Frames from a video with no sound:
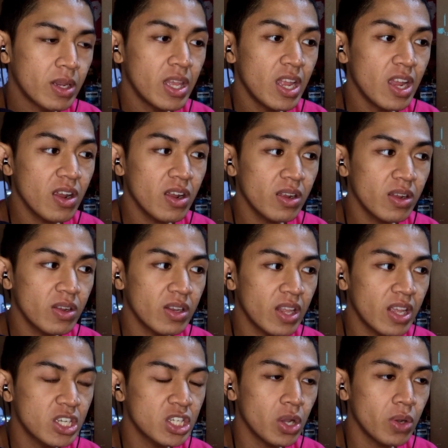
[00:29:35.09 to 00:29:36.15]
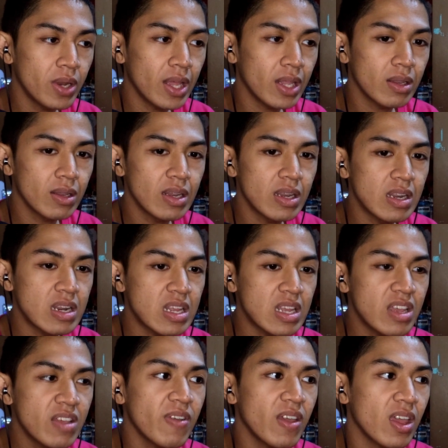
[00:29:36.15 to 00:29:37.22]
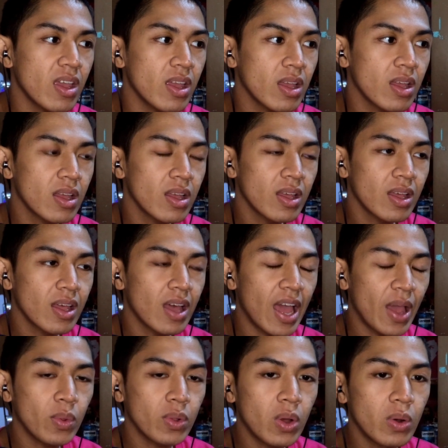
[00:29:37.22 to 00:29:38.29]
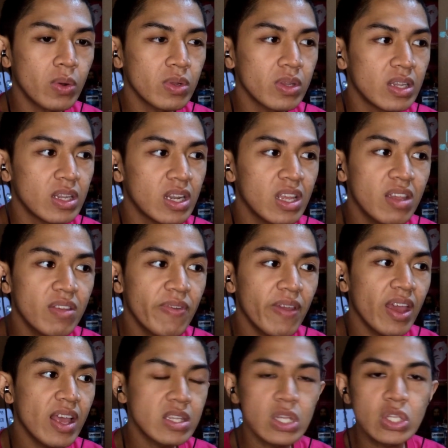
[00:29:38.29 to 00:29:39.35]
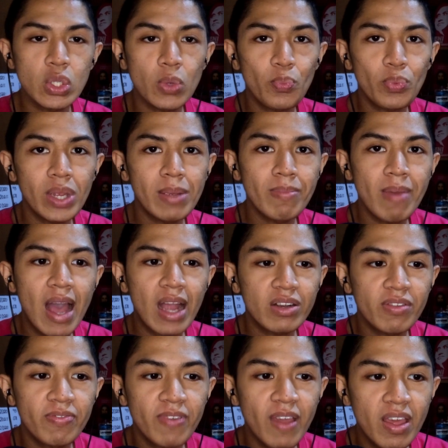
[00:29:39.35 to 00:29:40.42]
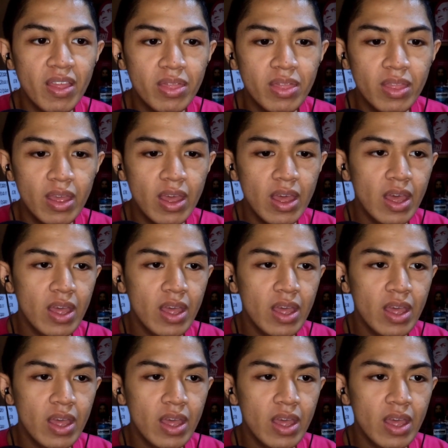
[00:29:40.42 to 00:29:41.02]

But here, they show that leaving, I will quote, leaving is a supreme act of faith.